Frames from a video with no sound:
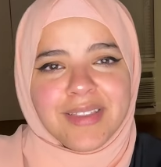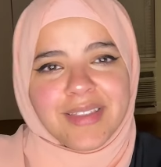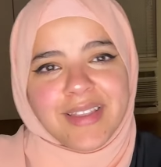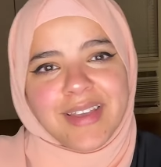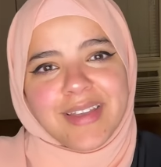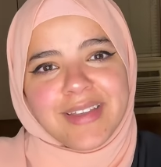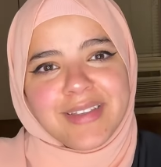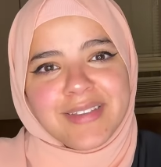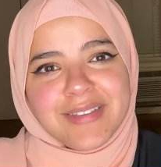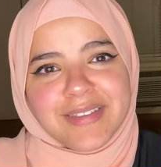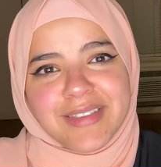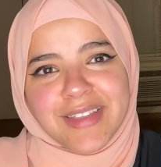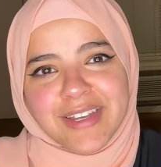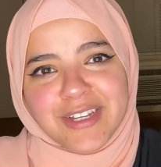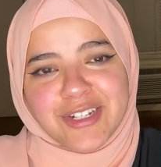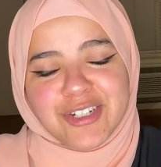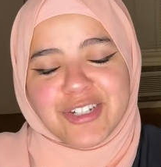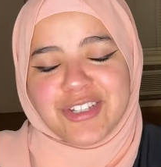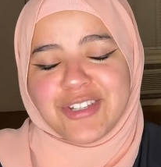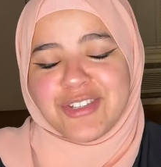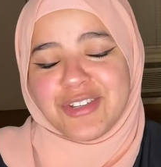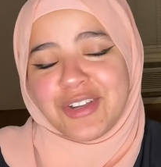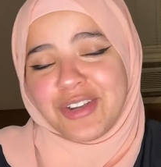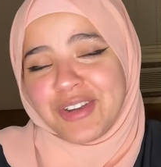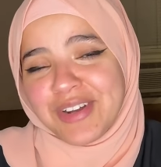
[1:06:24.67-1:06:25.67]
Like, like
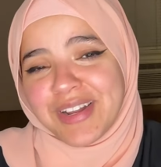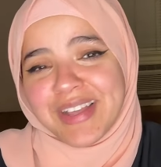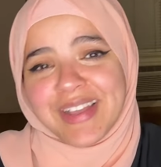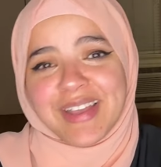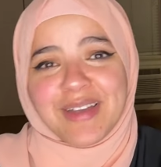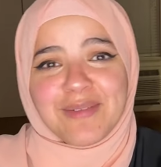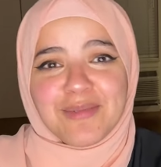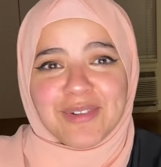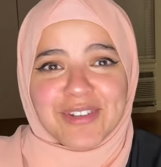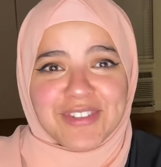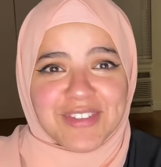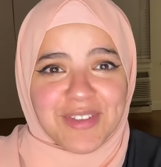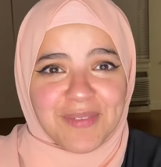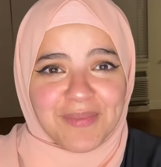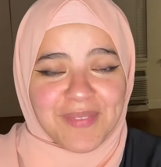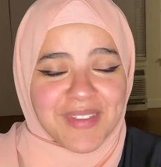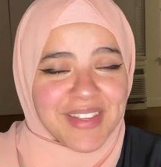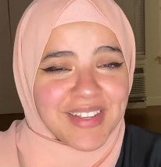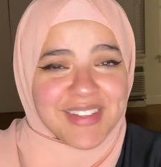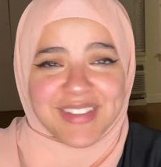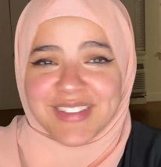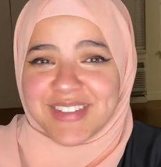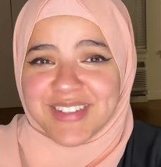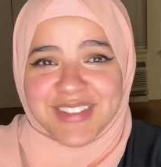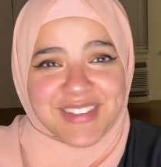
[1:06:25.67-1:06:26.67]
she's hurting him or
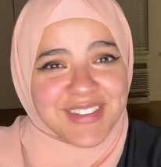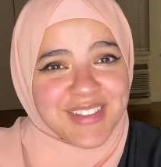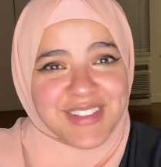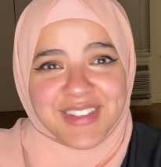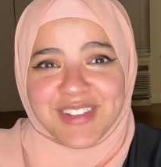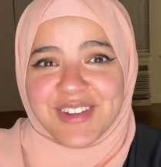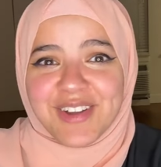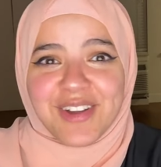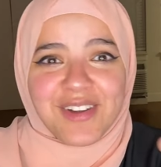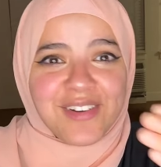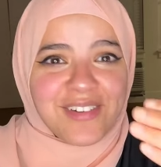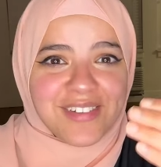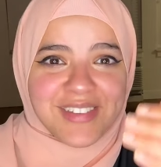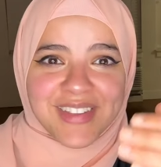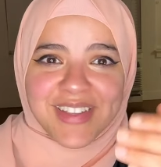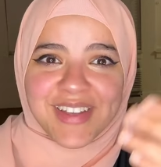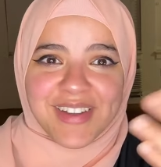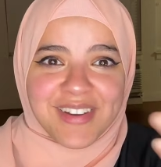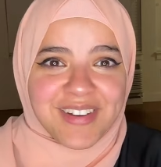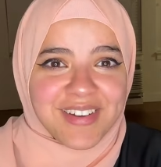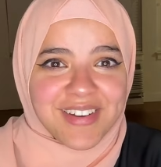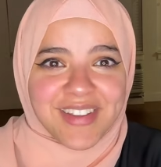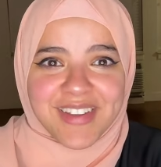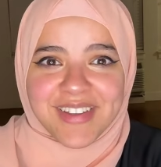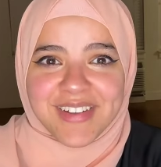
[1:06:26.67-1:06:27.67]
something. You're
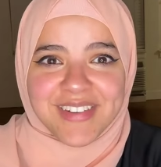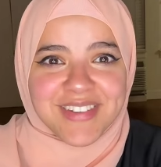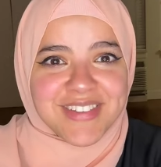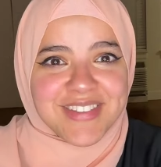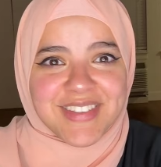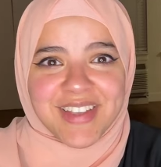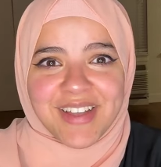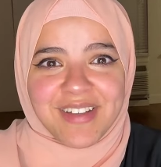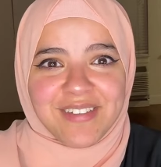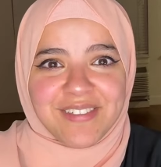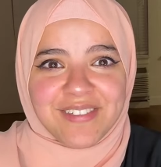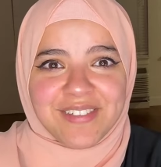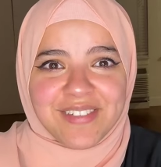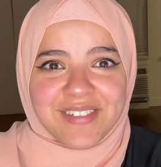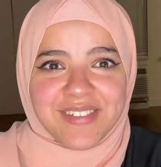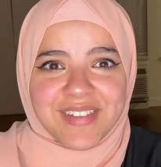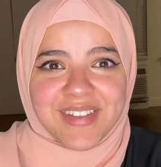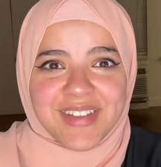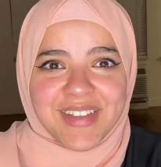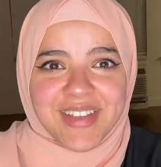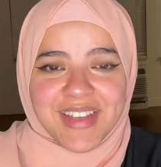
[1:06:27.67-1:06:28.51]
only hurting yourself.